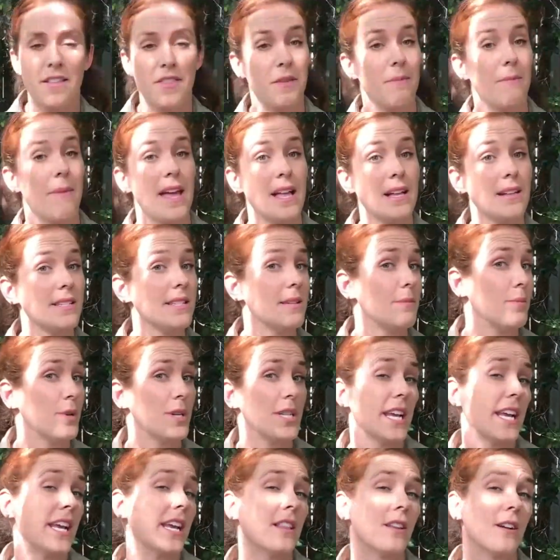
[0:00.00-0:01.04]
The males in
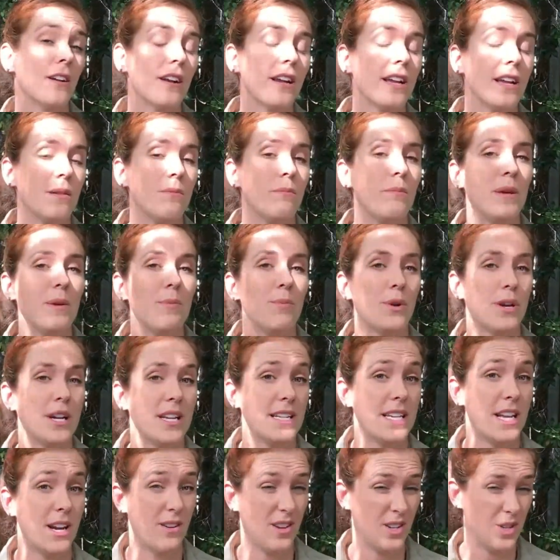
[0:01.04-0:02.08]
particular can be pretty
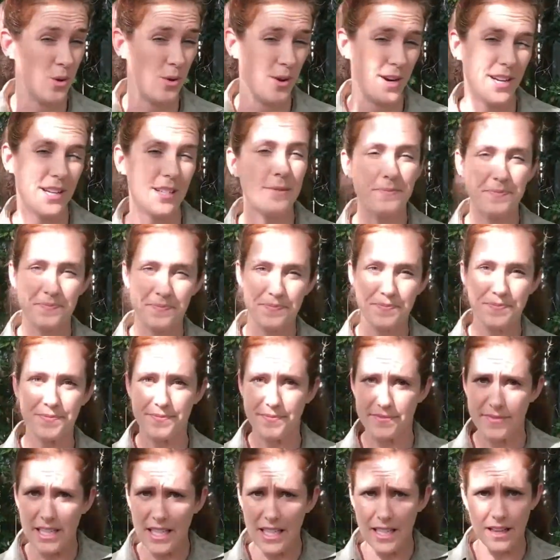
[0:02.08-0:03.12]
territorial.
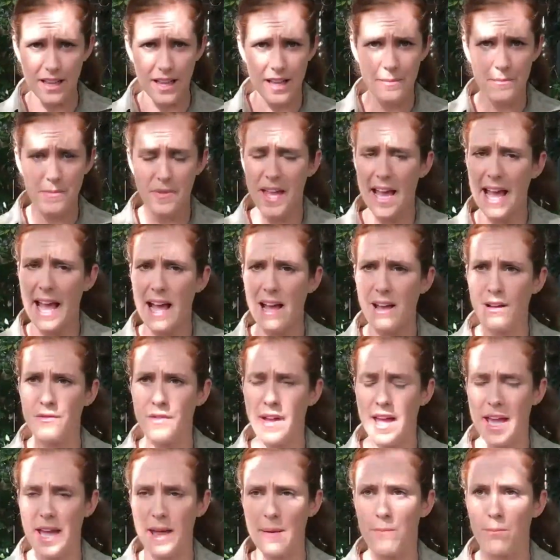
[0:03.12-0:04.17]
They have
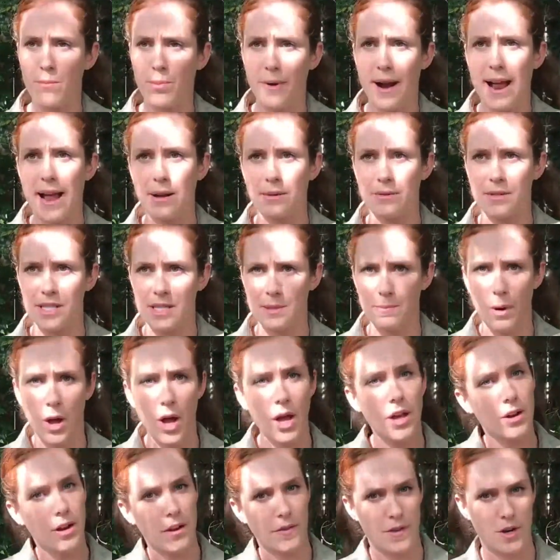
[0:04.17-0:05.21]
a brown
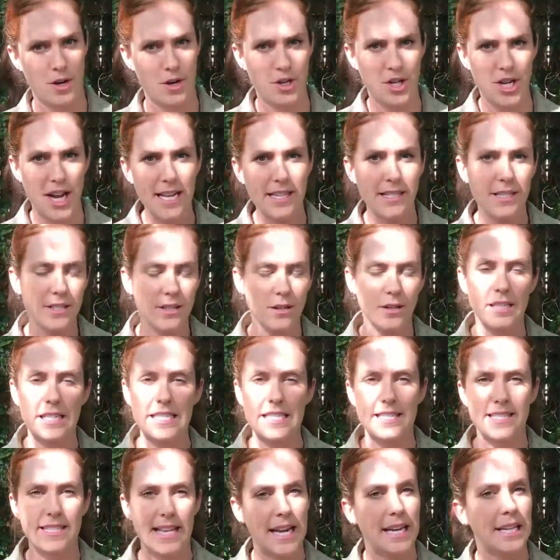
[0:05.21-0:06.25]
spot on their chest called a
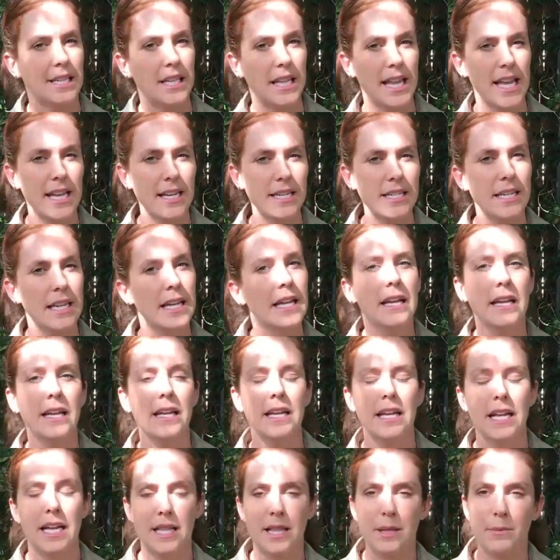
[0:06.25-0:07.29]
scent gland,
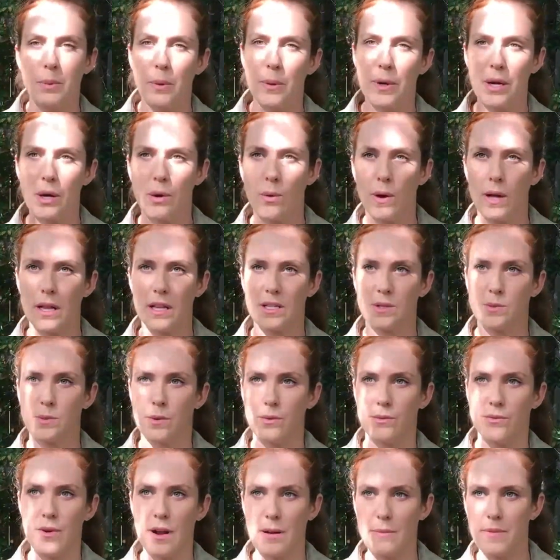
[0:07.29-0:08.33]
and the boy koalas
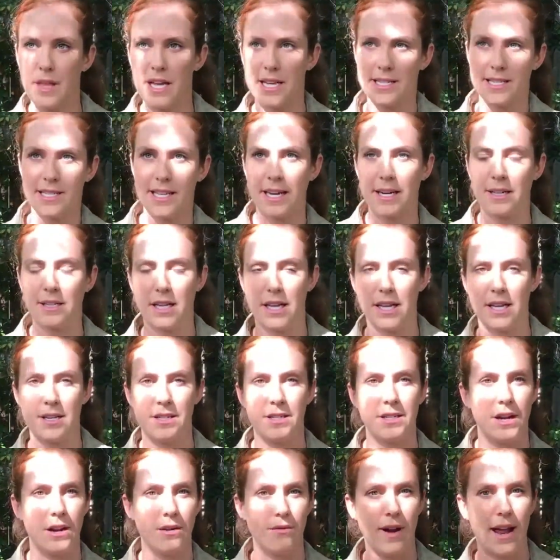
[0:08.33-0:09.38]
will rub that scent
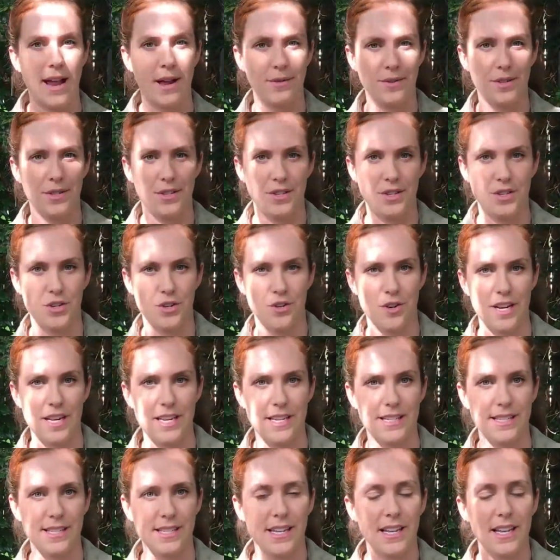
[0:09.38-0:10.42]
gland around the
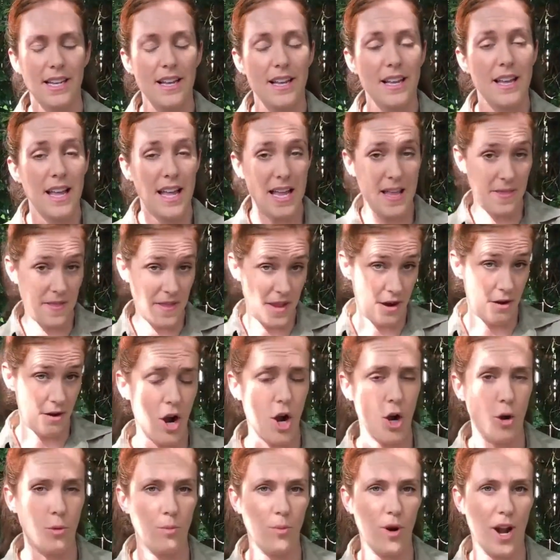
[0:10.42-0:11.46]
trees in
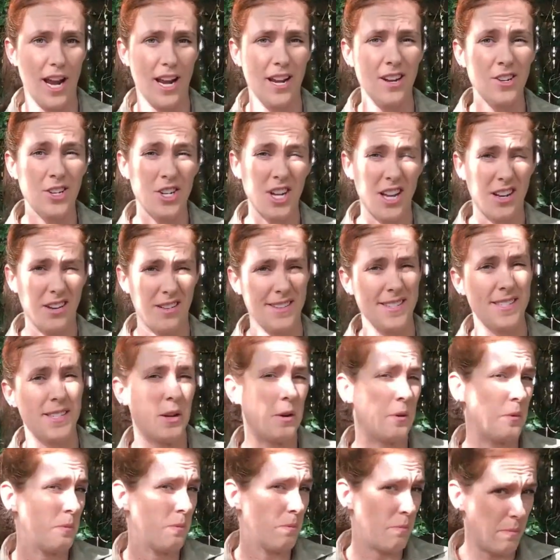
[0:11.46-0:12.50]
home range and
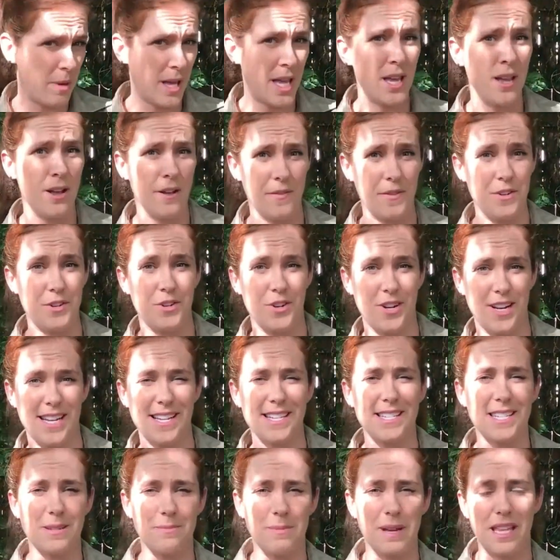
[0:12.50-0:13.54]
also pee on the
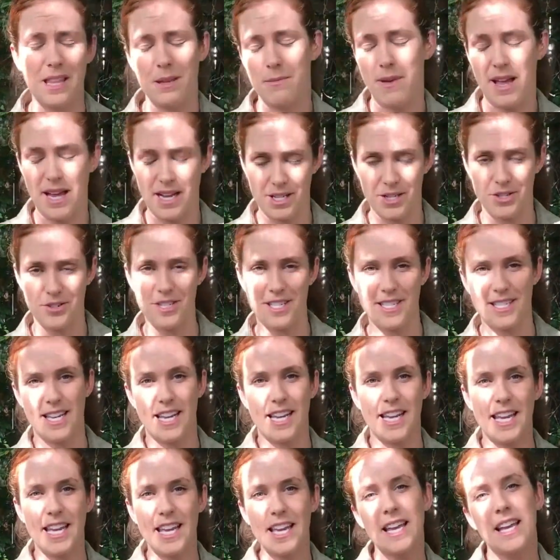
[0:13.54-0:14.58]
trees to make them extra
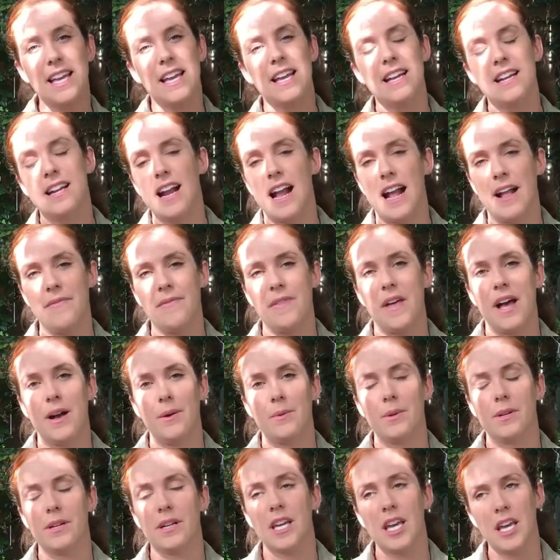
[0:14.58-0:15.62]
stinky, and
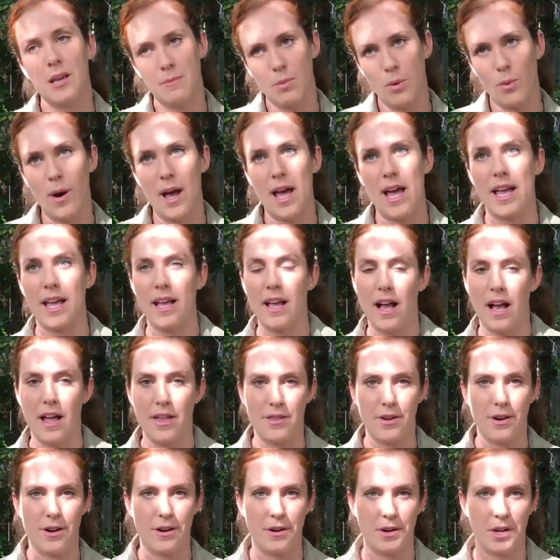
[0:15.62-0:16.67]
that will keep away
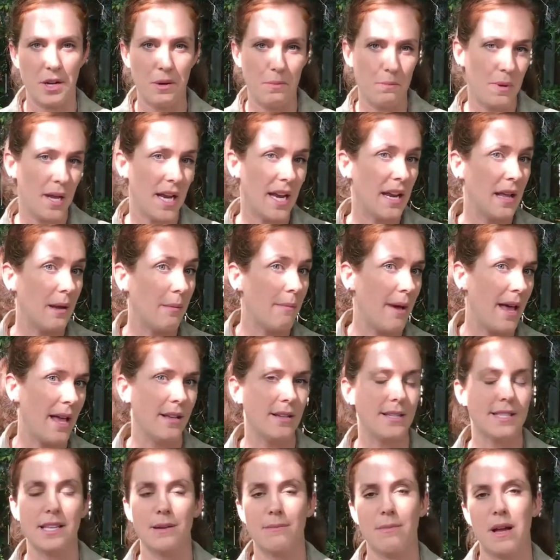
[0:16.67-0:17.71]
other competing
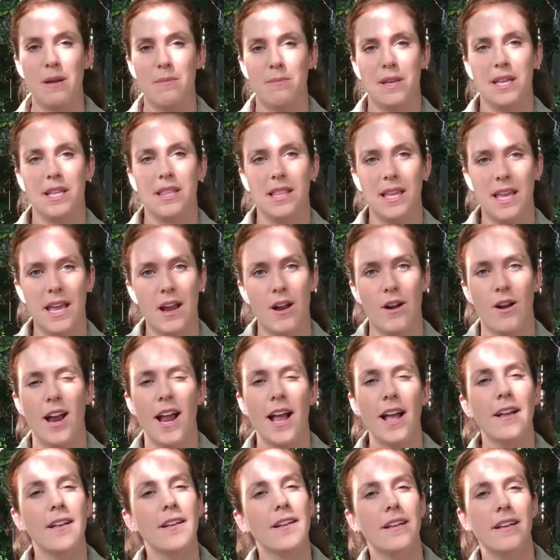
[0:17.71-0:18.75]
males that might be in the
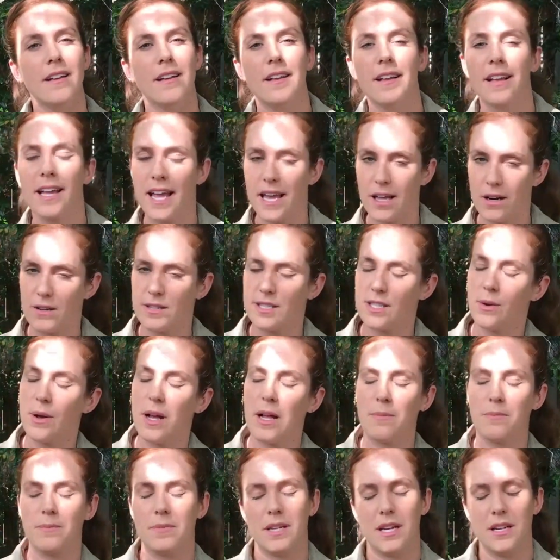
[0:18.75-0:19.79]
area. Can also
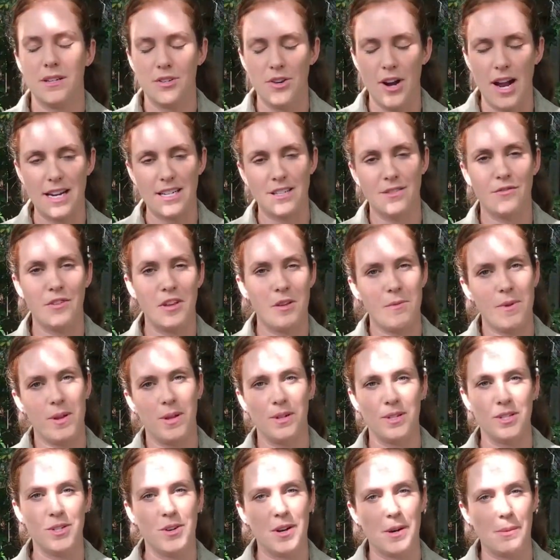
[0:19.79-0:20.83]
help attract a
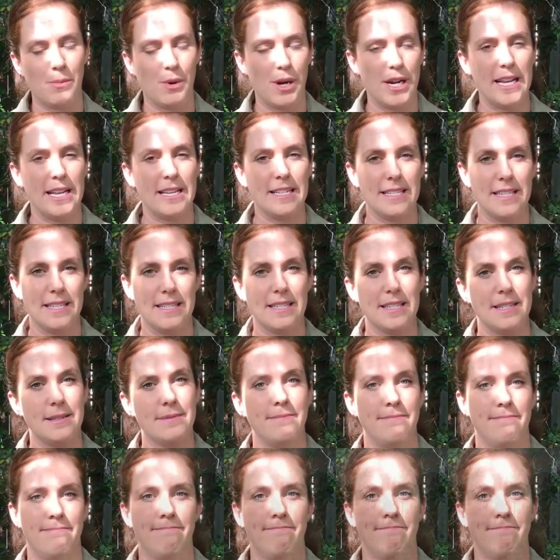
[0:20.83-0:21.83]
female during breeding season.